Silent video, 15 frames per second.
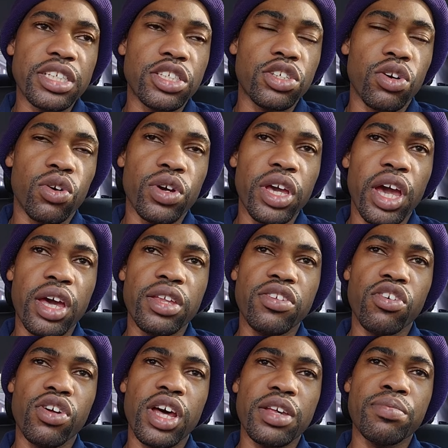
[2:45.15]
So yeah,
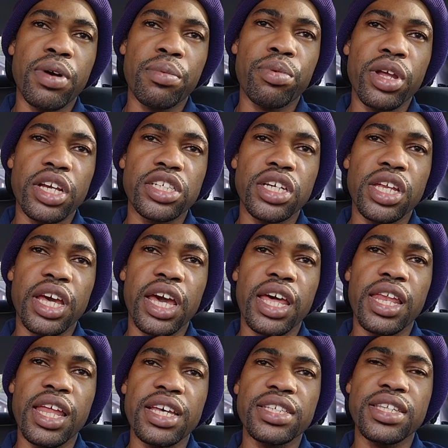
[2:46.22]
so that's my prediction,
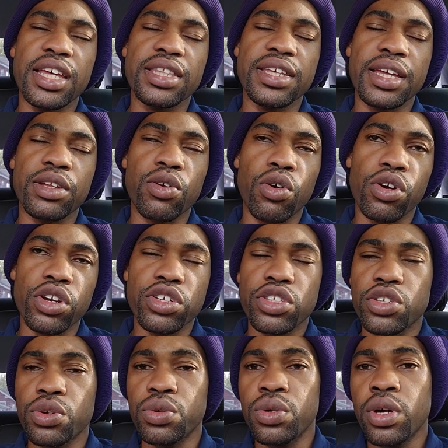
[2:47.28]
and less than 10 corners
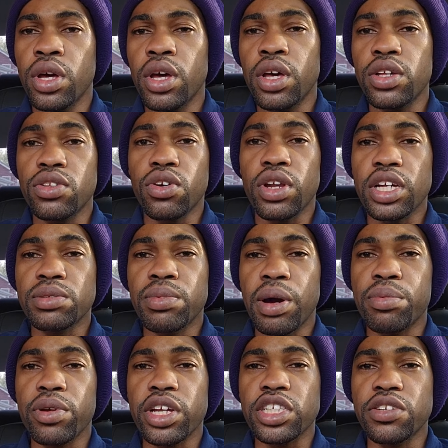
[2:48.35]
too. So that's my
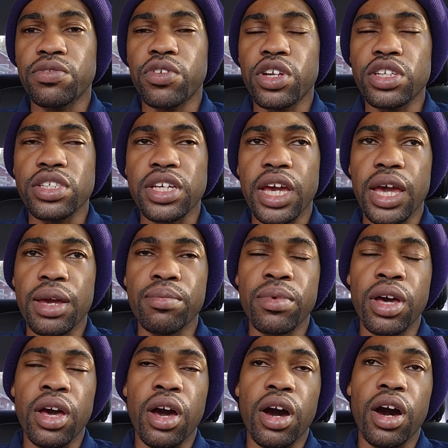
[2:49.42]
prediction for this game.
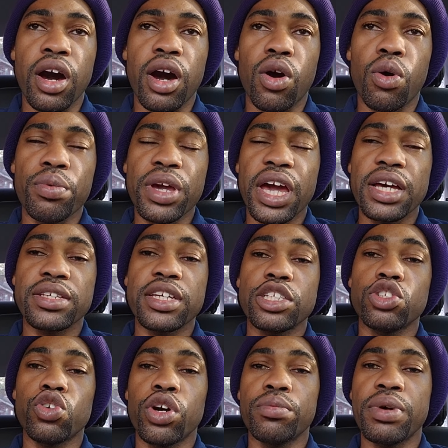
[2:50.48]
Hope you guys
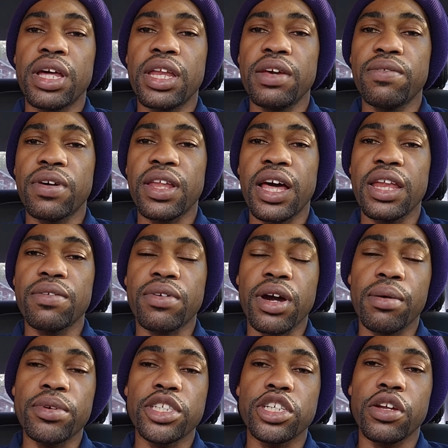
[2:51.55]
enjoy it, man. Leave a like, leave a
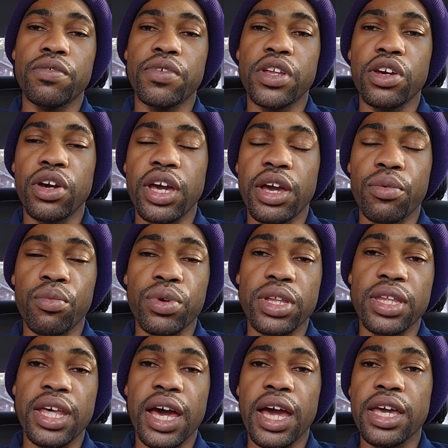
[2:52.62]
comment, share the video, and
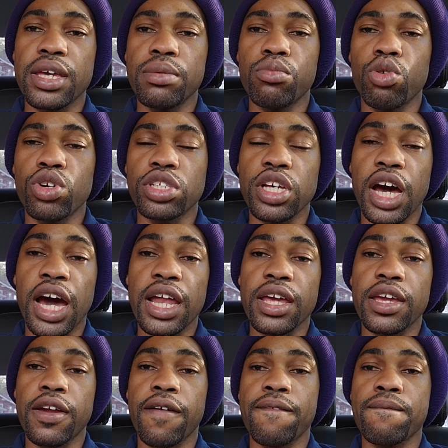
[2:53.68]
with that, you boys out of
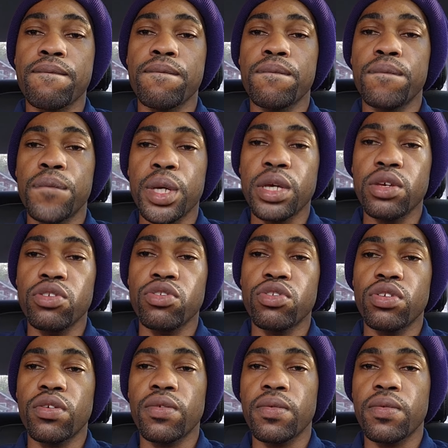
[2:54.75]
here. Peace.